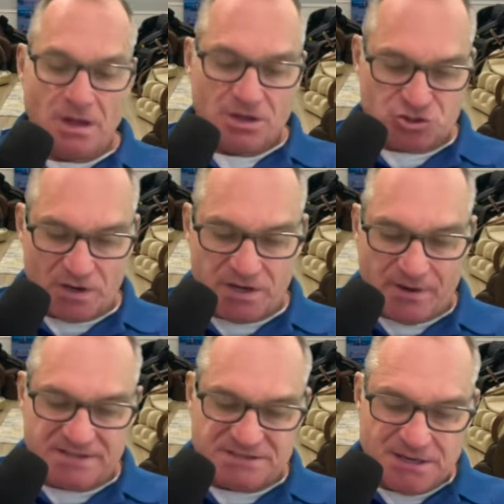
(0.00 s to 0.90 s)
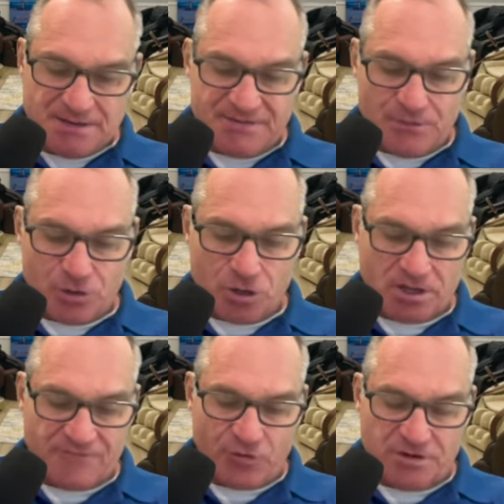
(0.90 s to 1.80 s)
So, anyways, we're
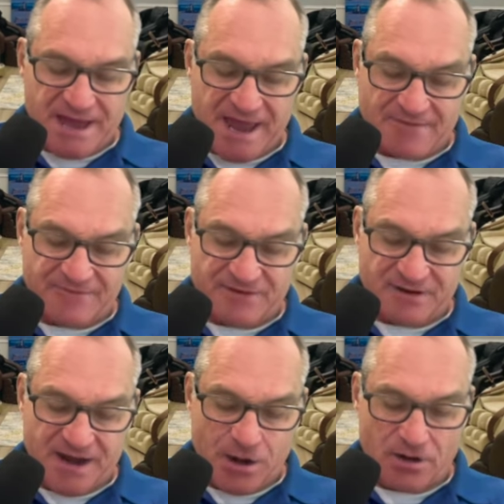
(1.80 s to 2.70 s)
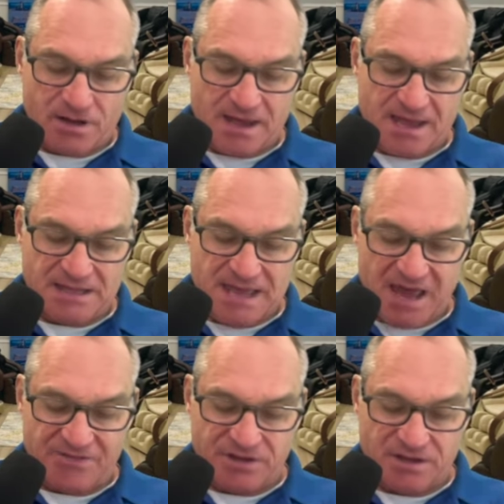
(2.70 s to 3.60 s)
looking forward to have uh, Eric and
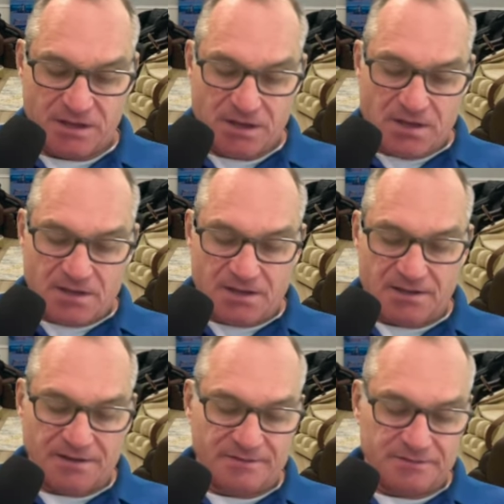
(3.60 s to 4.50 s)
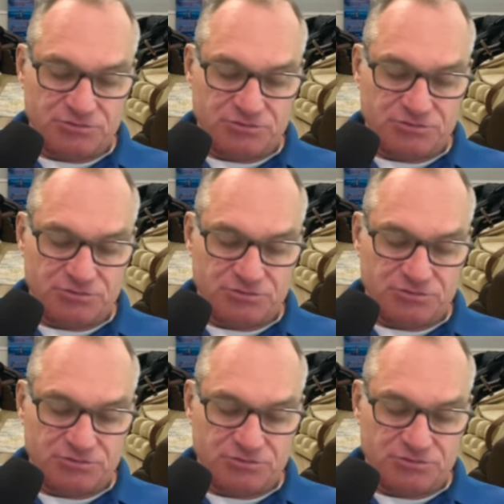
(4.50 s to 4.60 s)
Kathy uh, uh,